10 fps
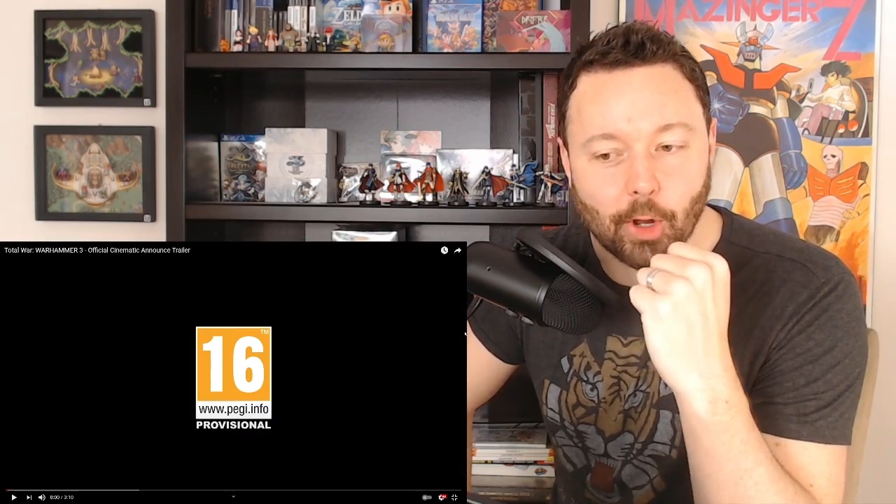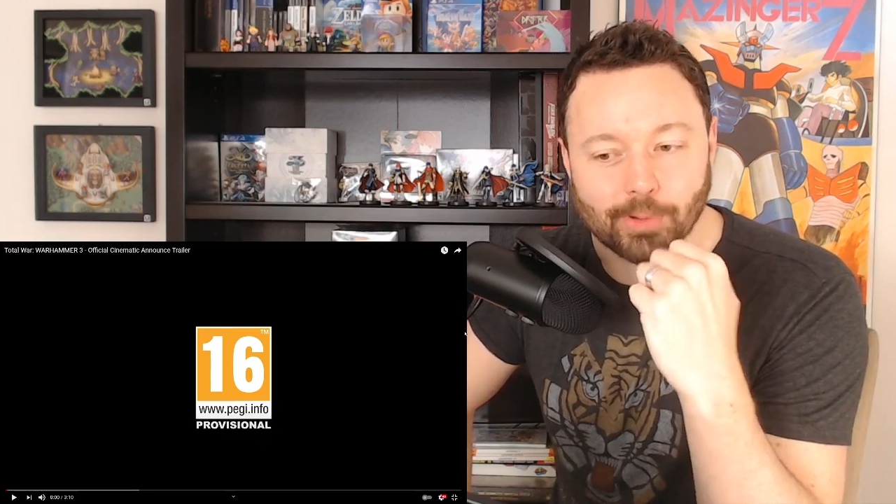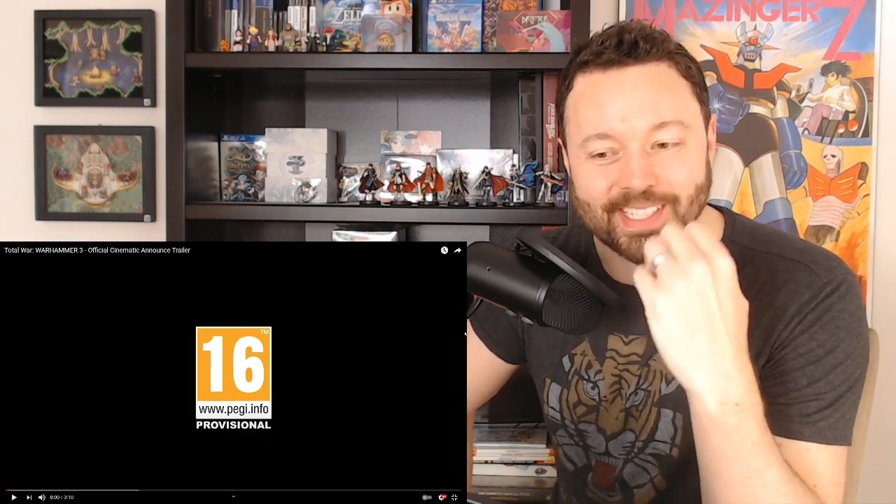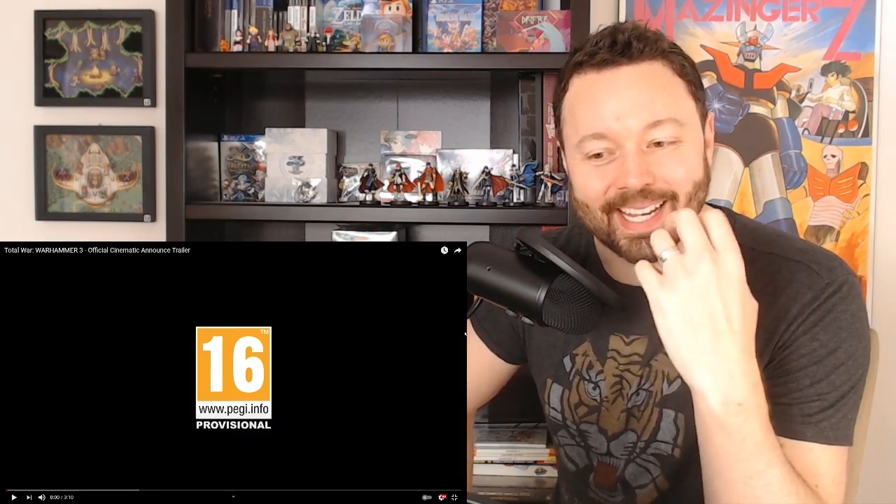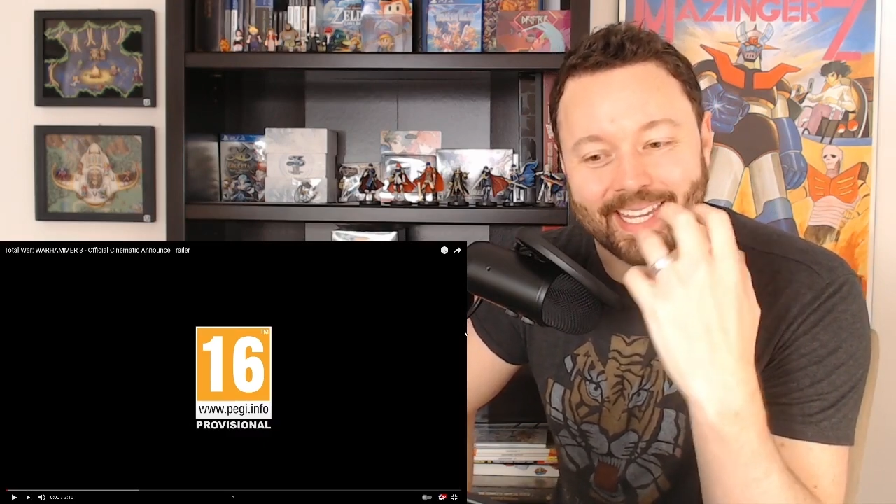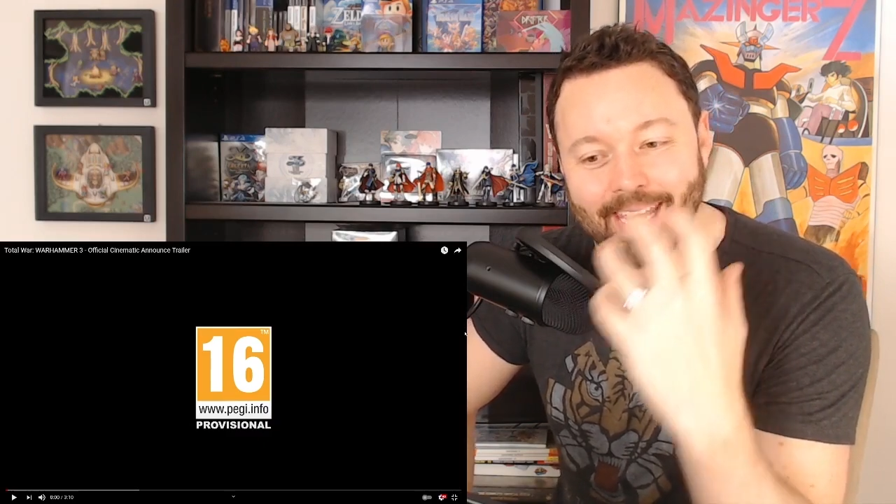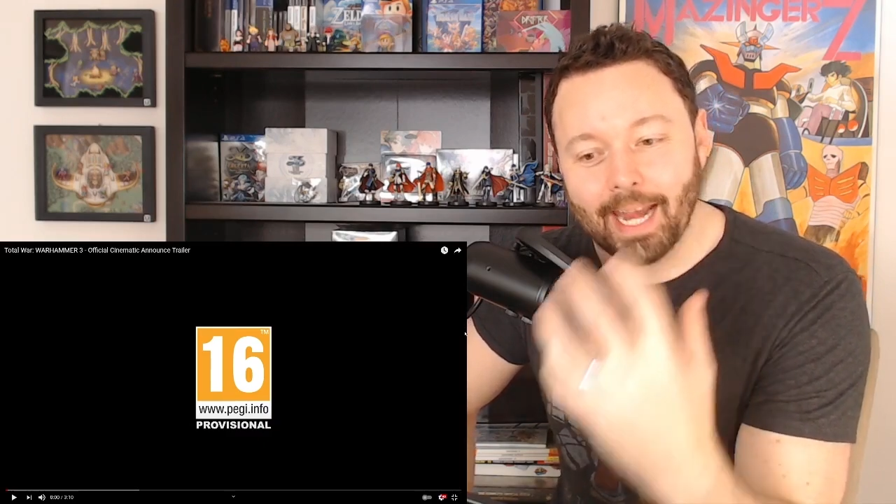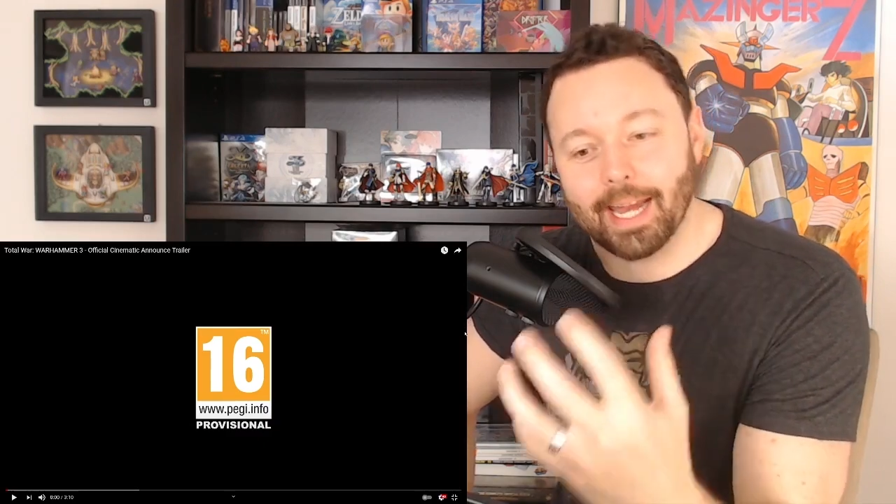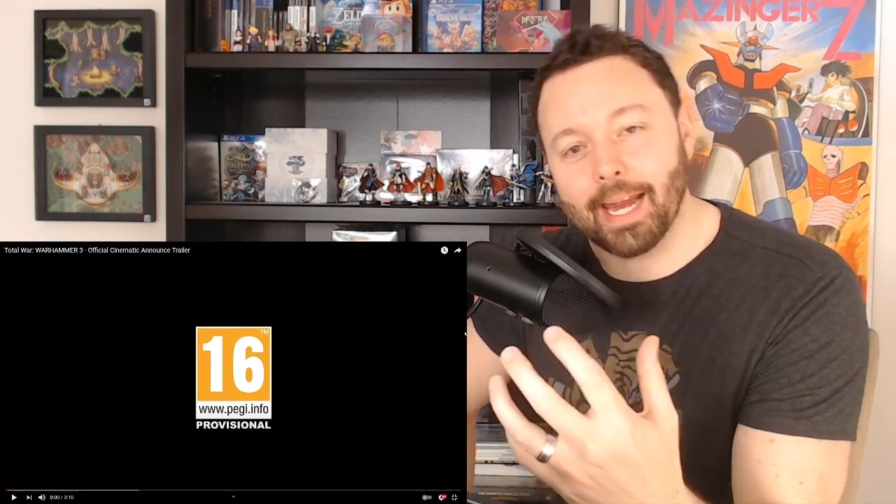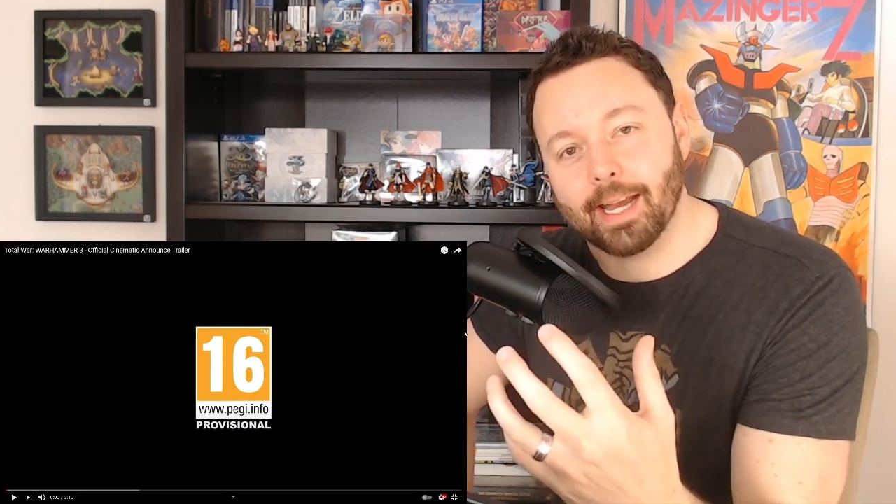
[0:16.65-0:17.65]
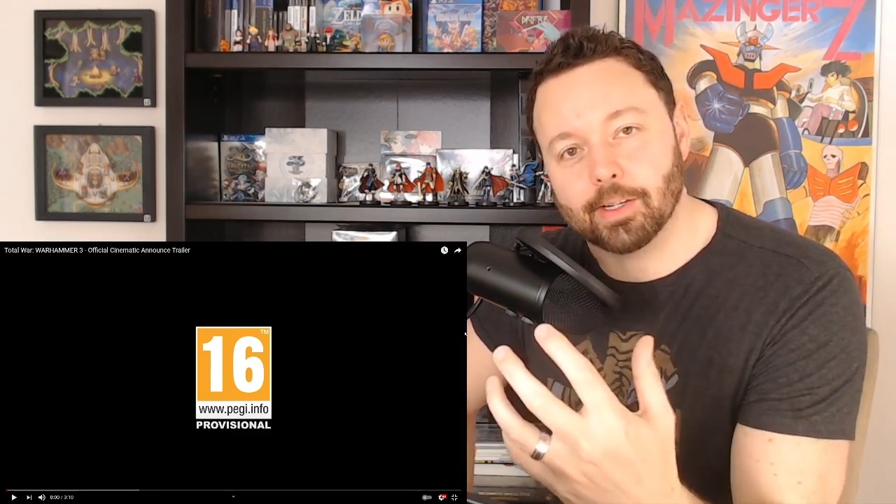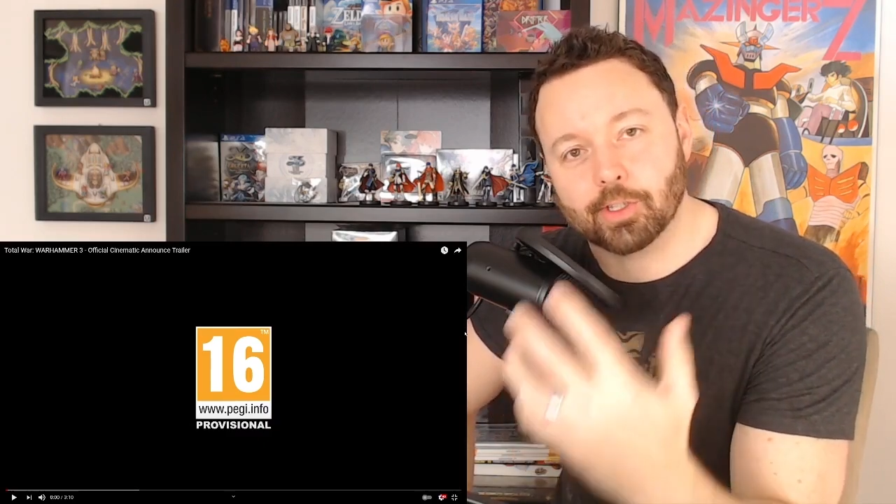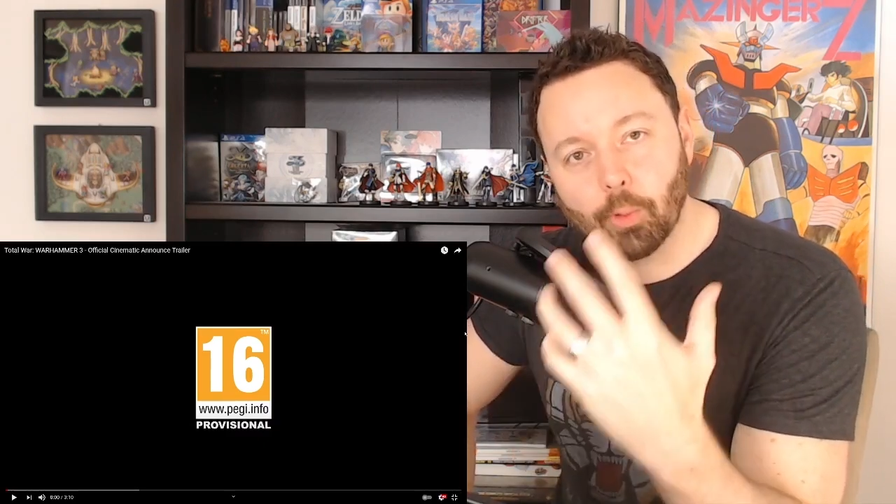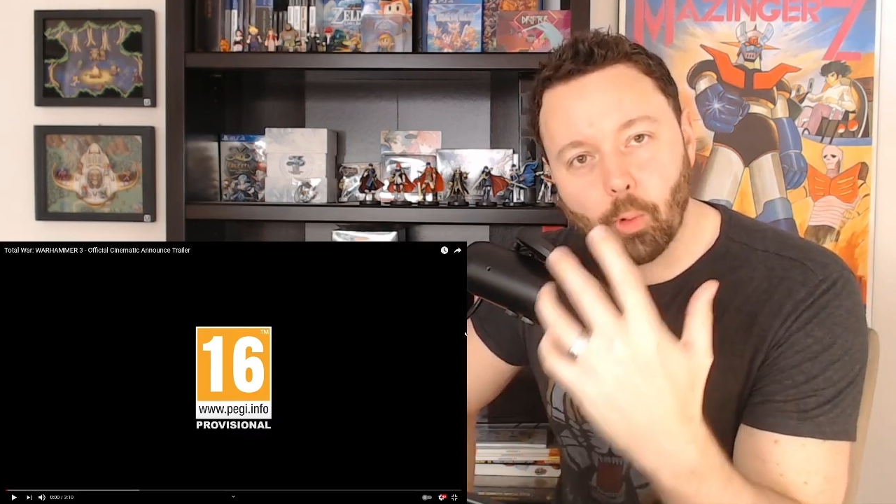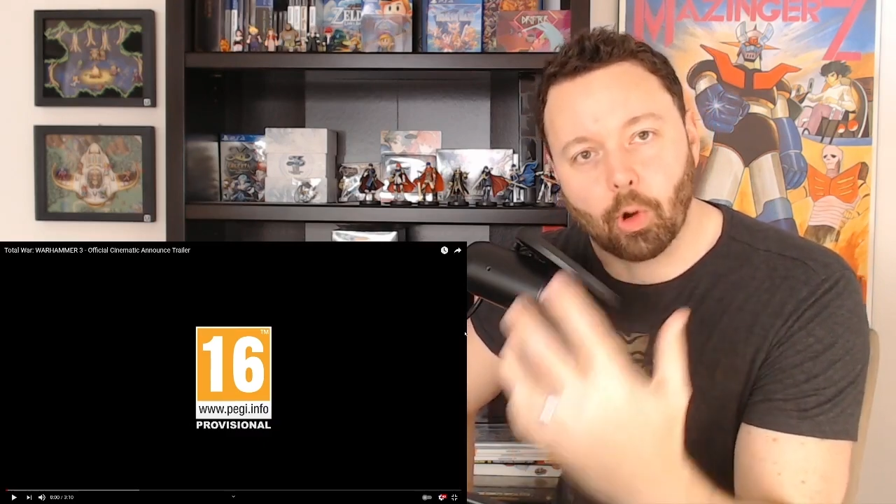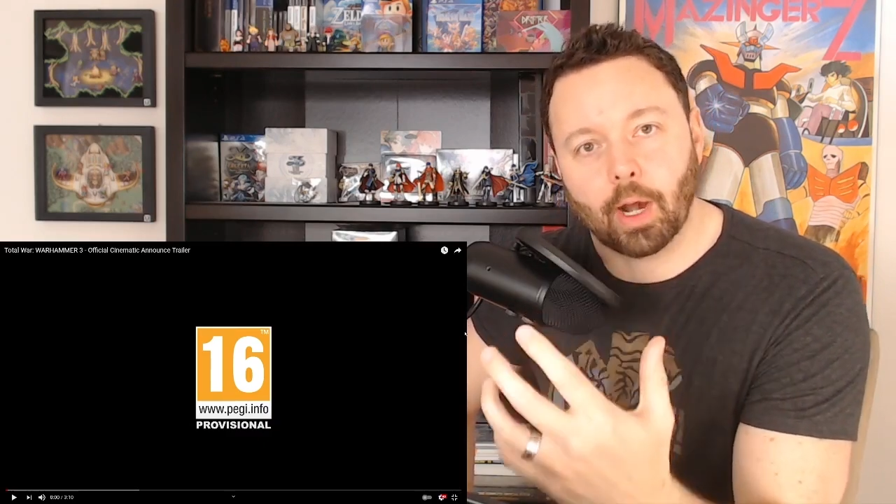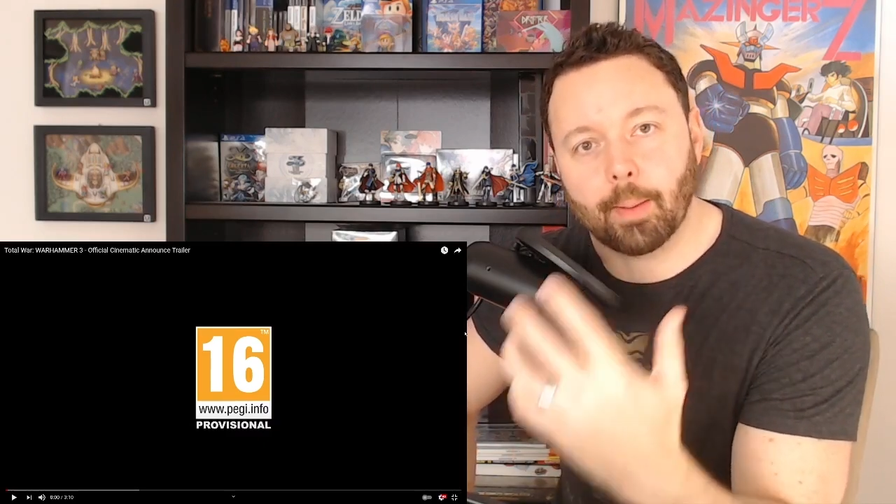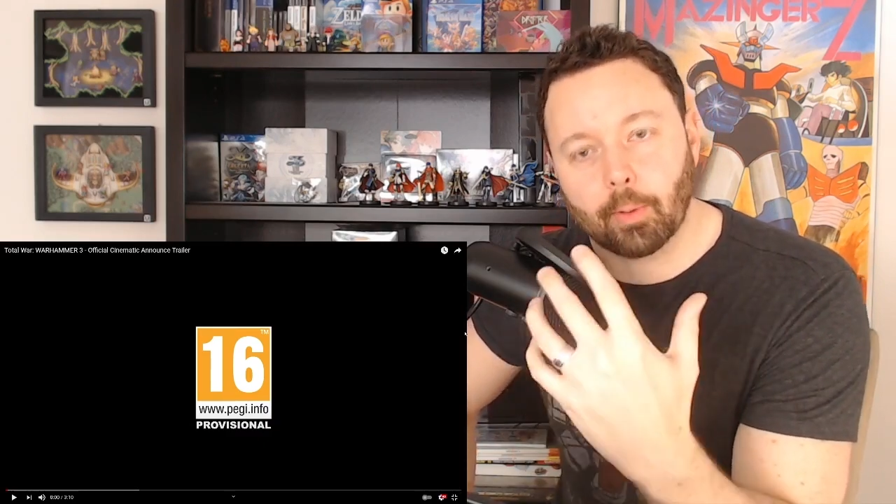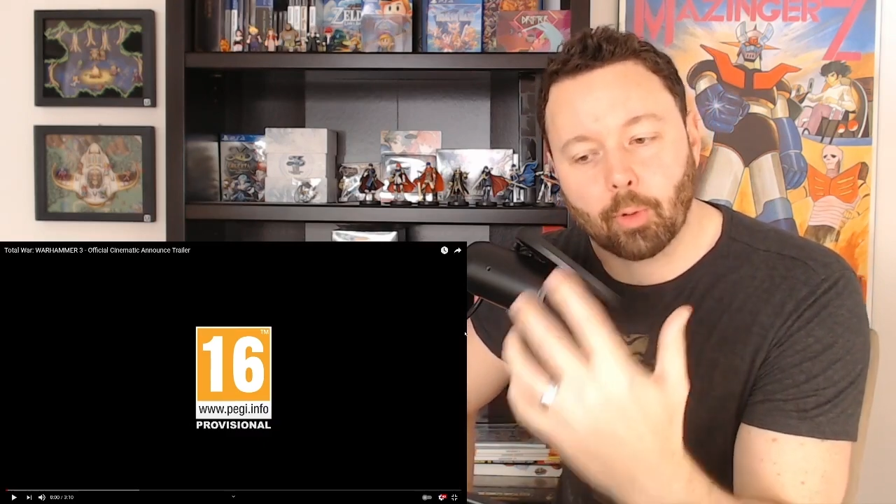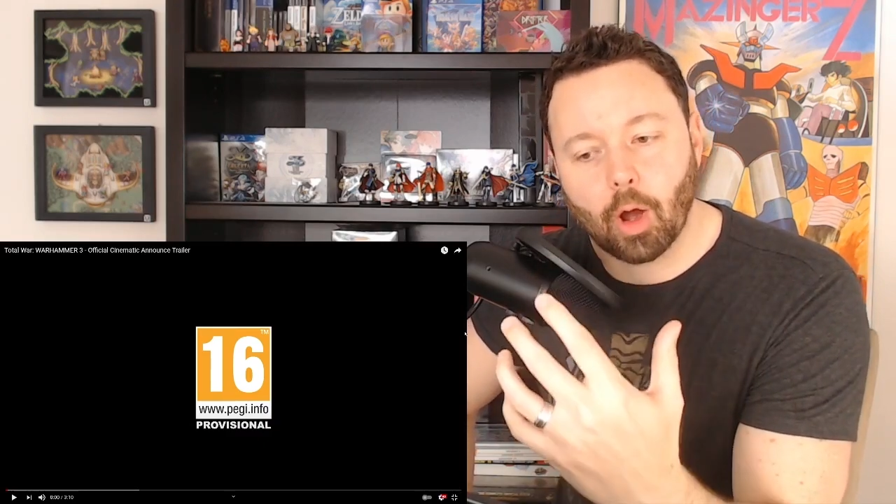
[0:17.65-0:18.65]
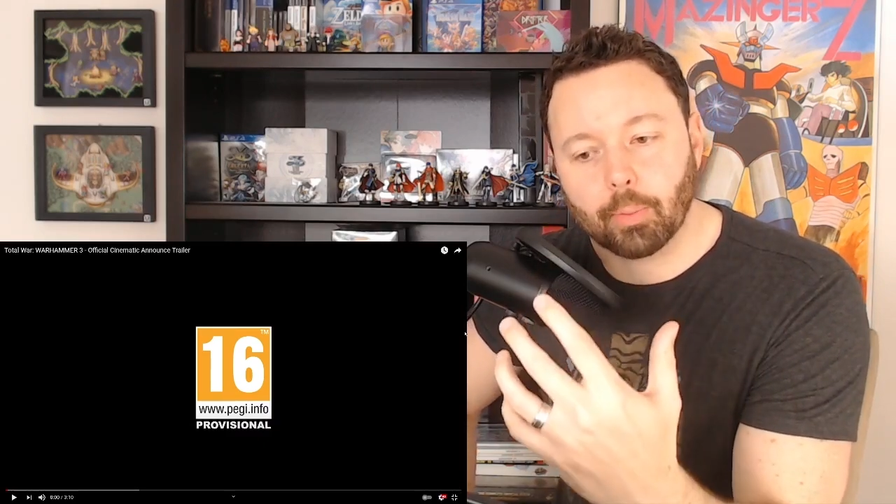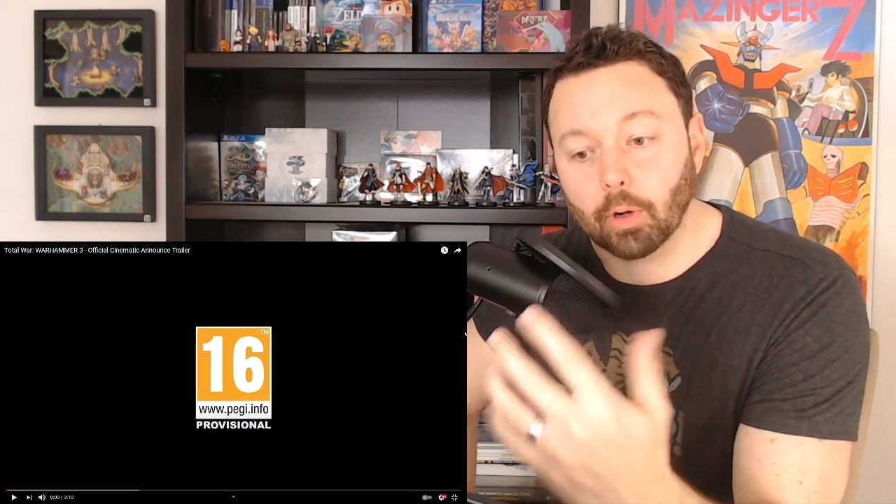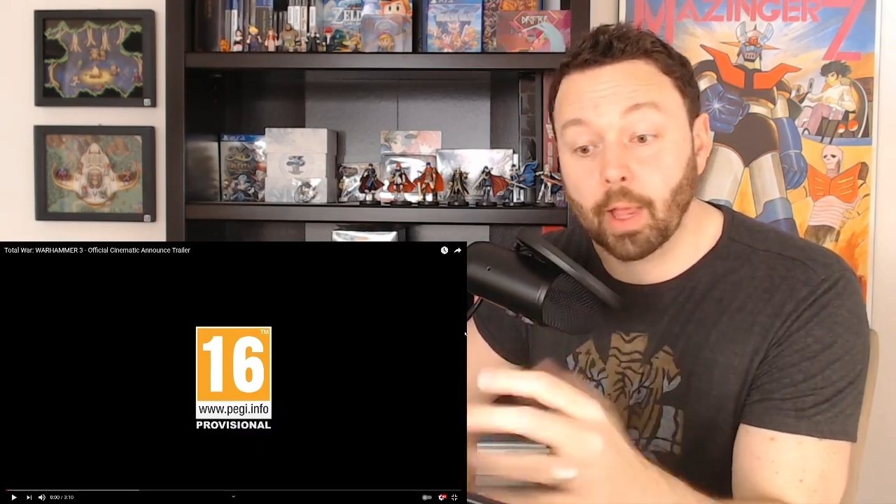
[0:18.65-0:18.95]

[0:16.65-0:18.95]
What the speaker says: to get into Warhammer proper.